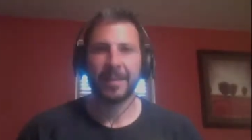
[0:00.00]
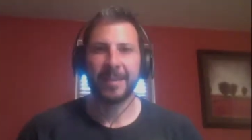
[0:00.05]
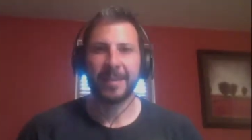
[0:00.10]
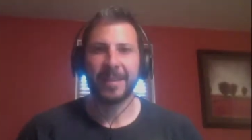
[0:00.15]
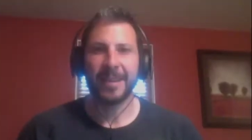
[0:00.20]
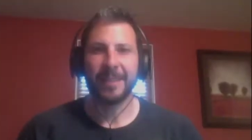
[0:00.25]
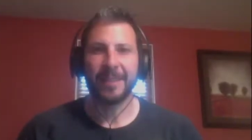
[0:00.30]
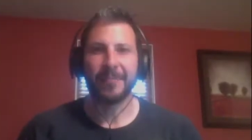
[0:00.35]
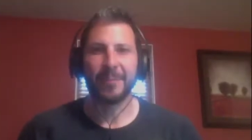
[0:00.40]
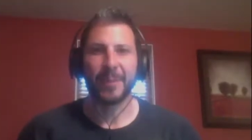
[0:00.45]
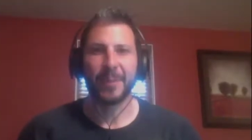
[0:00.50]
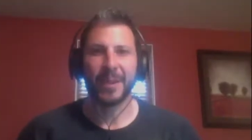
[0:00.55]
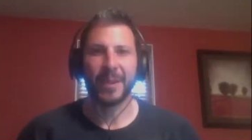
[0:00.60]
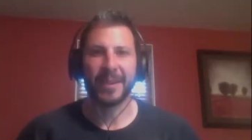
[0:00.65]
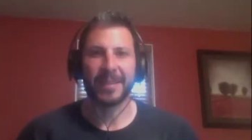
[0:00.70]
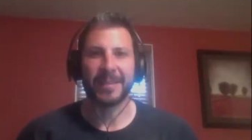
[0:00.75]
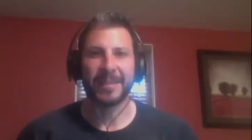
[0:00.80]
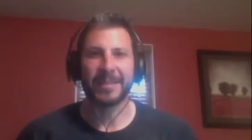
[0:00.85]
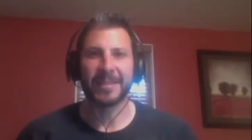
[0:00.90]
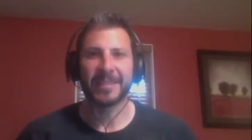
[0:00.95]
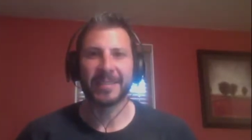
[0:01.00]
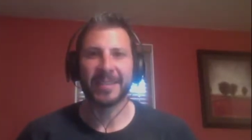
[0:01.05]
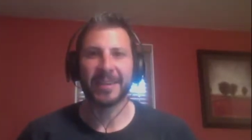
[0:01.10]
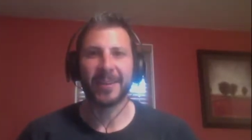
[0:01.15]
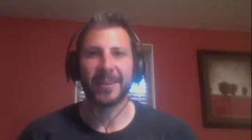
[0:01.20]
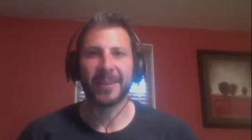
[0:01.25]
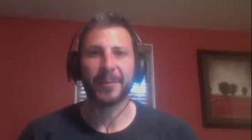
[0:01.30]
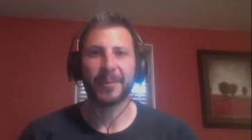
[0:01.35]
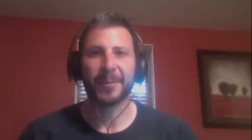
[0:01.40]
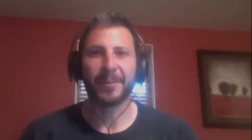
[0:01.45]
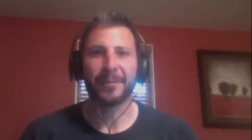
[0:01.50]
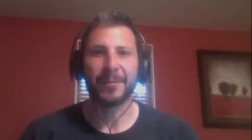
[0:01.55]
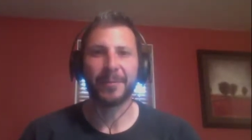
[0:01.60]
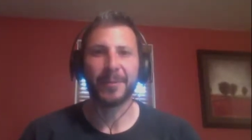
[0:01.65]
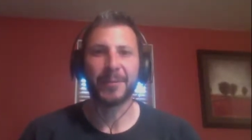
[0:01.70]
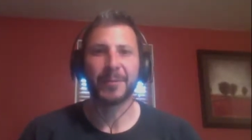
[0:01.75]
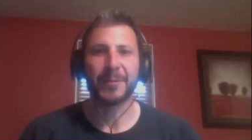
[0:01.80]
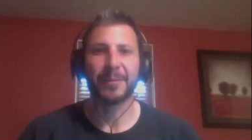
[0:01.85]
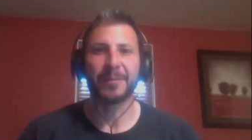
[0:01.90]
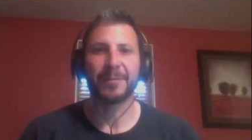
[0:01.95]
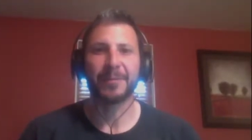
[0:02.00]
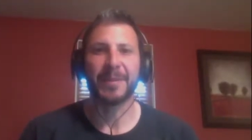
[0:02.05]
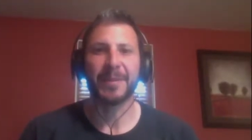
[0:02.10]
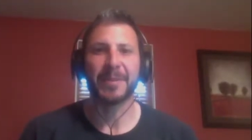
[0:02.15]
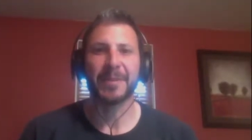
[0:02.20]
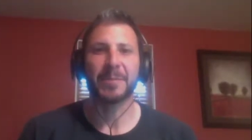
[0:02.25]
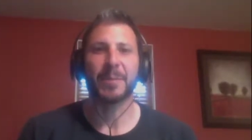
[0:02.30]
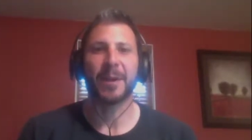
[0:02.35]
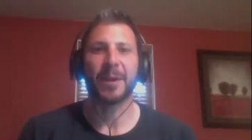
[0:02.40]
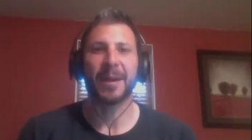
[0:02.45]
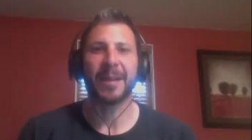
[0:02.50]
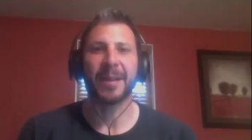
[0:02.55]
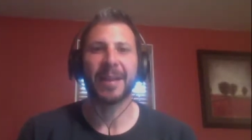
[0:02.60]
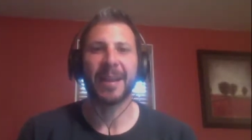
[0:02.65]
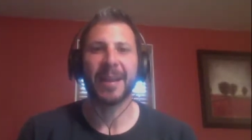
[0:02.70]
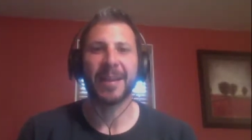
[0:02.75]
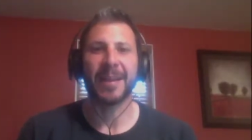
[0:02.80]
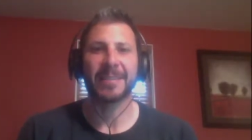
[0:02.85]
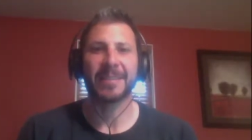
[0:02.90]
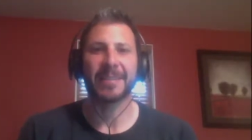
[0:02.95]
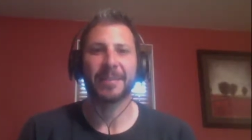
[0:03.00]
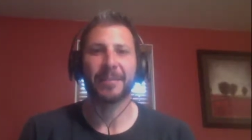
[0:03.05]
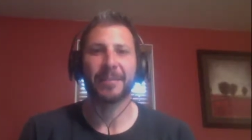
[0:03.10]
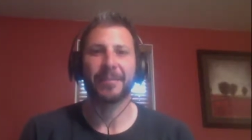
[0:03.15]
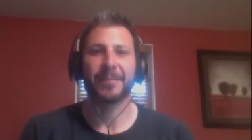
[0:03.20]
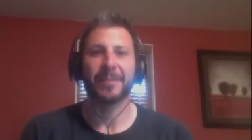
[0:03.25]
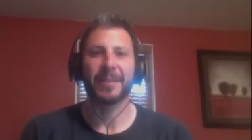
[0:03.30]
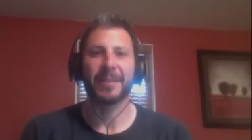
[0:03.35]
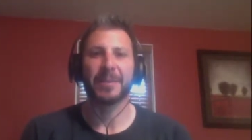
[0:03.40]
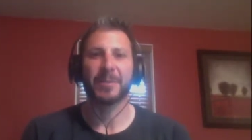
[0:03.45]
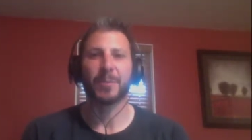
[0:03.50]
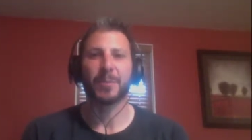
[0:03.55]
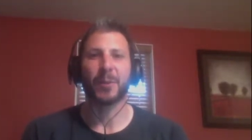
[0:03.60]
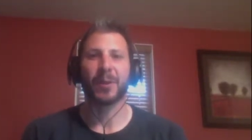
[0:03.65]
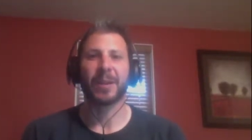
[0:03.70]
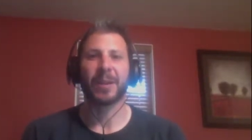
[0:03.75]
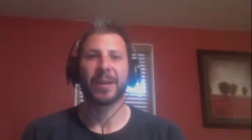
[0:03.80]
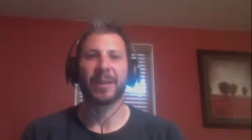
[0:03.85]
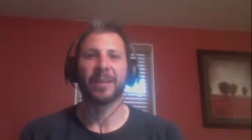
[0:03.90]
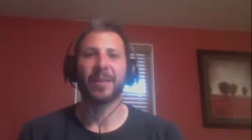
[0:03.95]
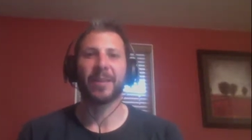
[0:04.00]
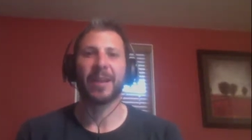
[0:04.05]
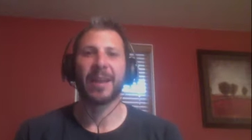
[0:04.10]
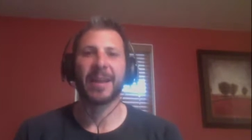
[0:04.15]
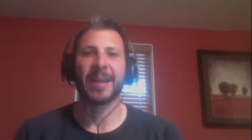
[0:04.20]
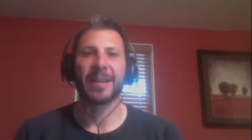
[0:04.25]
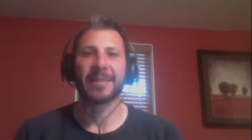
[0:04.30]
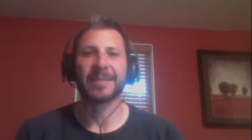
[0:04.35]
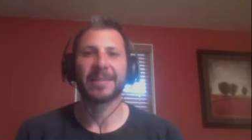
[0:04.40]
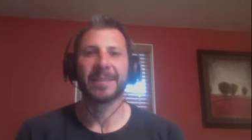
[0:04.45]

Hey everybody, this is Eric with the Future of Fitness podcast and the Fitness Marketing Alliance.